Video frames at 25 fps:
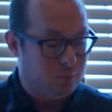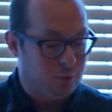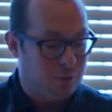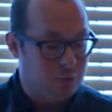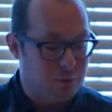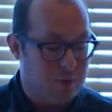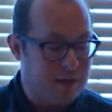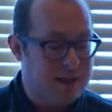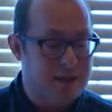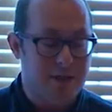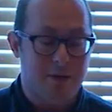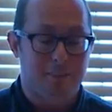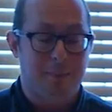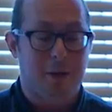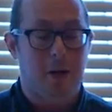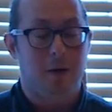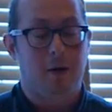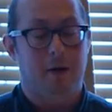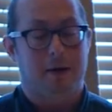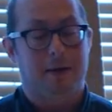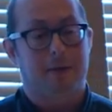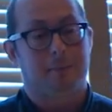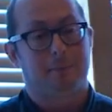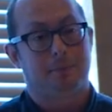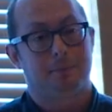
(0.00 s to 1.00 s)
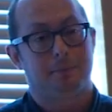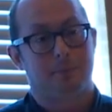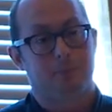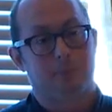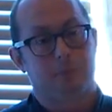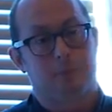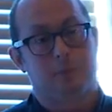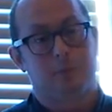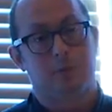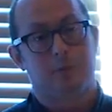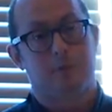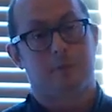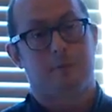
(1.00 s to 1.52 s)
great supply.
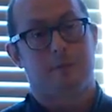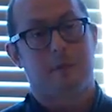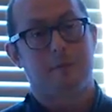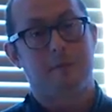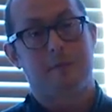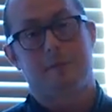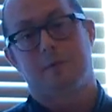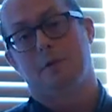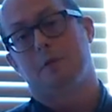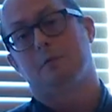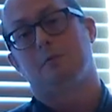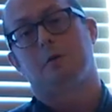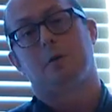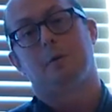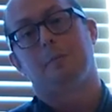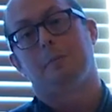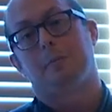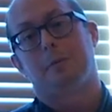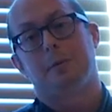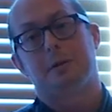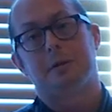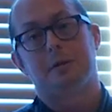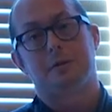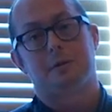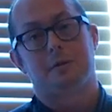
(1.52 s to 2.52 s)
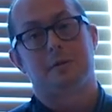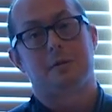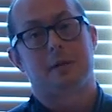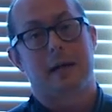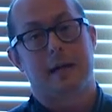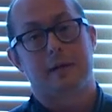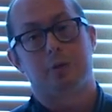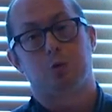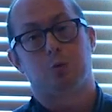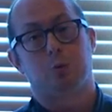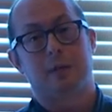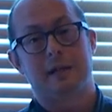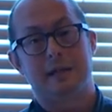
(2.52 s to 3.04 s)
There's very few companies that
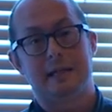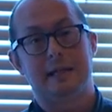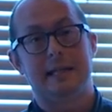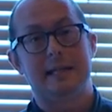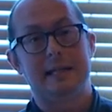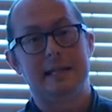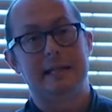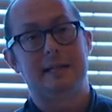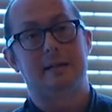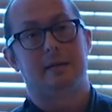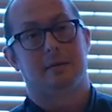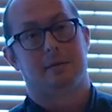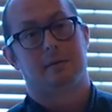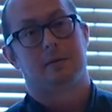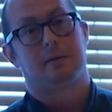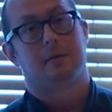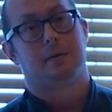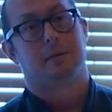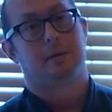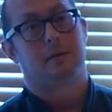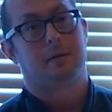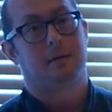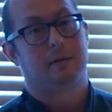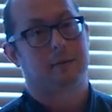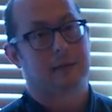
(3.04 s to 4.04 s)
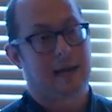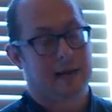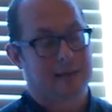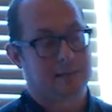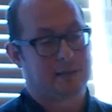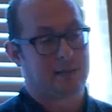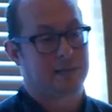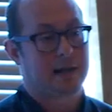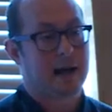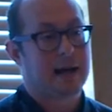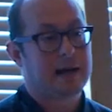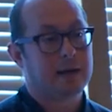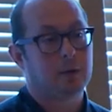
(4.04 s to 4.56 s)
actually need that
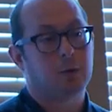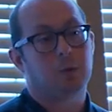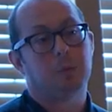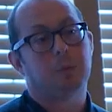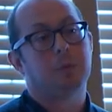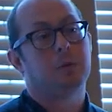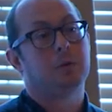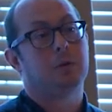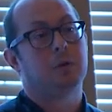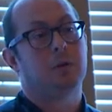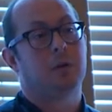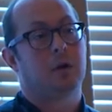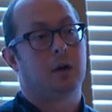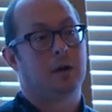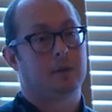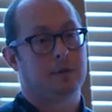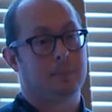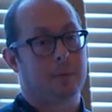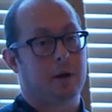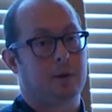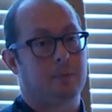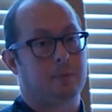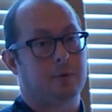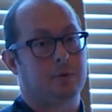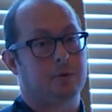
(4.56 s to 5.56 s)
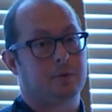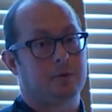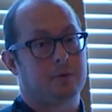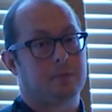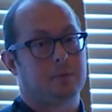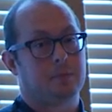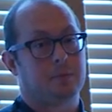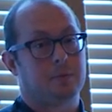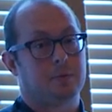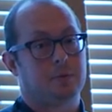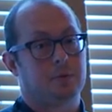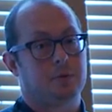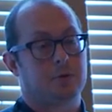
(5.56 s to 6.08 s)
scale at the moment.
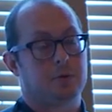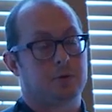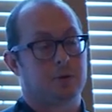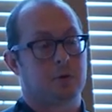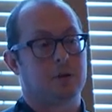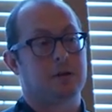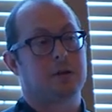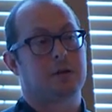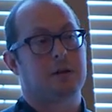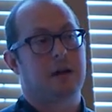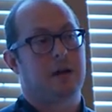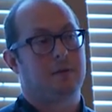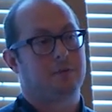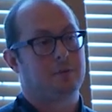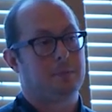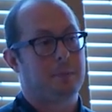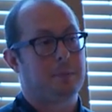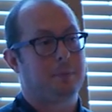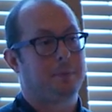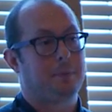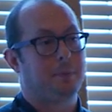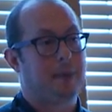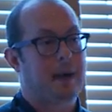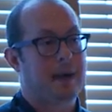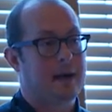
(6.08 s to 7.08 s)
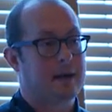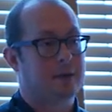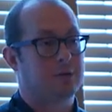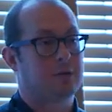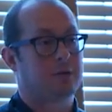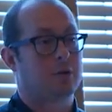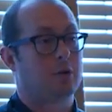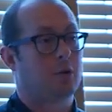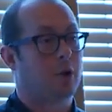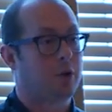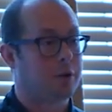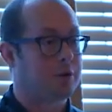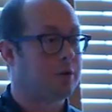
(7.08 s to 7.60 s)
So you're going to have to be prepared to
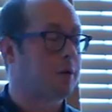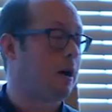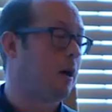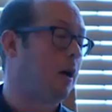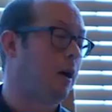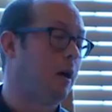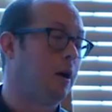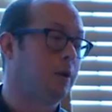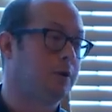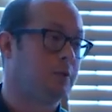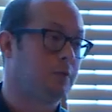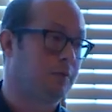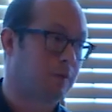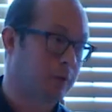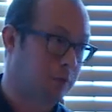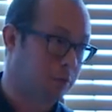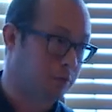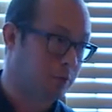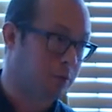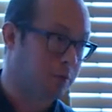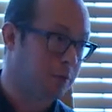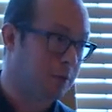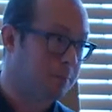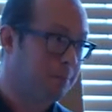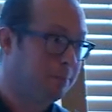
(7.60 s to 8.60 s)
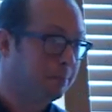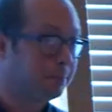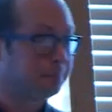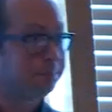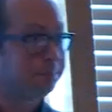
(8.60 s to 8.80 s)
hunt hard to recruit them